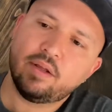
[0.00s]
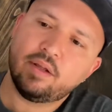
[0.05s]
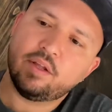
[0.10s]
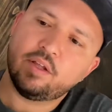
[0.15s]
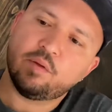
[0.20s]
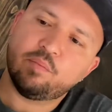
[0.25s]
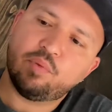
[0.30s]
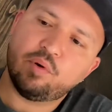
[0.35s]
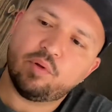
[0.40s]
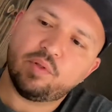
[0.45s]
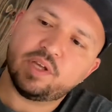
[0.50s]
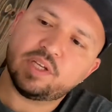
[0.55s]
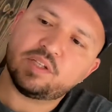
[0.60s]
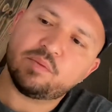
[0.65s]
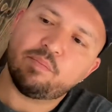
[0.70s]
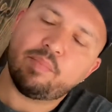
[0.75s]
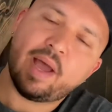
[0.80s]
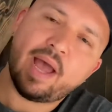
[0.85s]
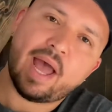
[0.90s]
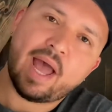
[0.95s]
And pull this
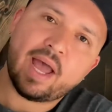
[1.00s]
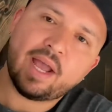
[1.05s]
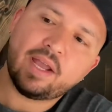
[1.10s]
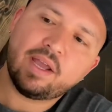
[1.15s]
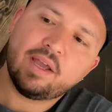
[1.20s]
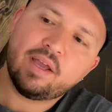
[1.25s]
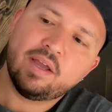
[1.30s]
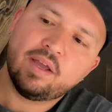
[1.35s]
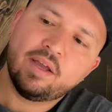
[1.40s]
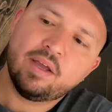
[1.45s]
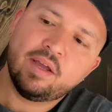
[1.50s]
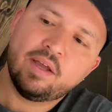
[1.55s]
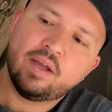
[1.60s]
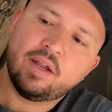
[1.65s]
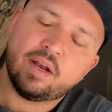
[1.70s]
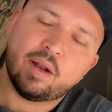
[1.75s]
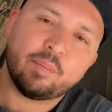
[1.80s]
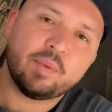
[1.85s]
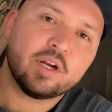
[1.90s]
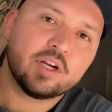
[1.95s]
back.
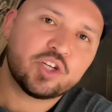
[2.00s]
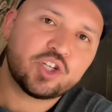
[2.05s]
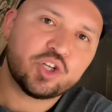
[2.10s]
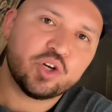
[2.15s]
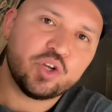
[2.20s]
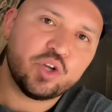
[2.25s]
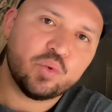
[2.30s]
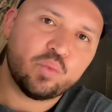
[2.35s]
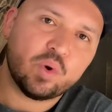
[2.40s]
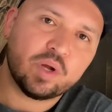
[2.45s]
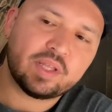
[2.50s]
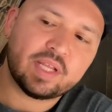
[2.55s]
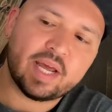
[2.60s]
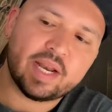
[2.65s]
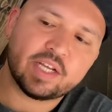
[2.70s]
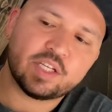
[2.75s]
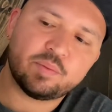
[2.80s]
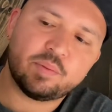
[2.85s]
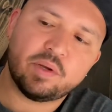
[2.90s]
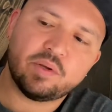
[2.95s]
I'm gonna show you what that
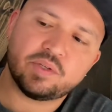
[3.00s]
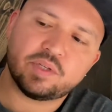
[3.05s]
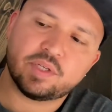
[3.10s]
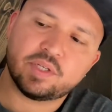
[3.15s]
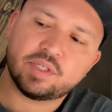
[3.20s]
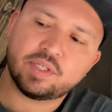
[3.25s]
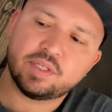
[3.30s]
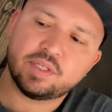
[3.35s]
exposes.